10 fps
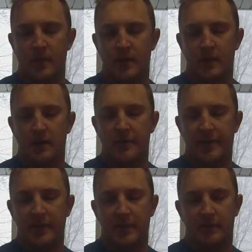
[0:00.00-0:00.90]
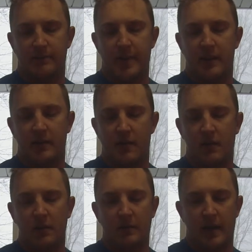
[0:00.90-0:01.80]
I think it's better
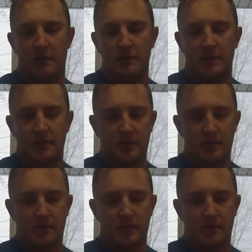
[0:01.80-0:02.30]
all around.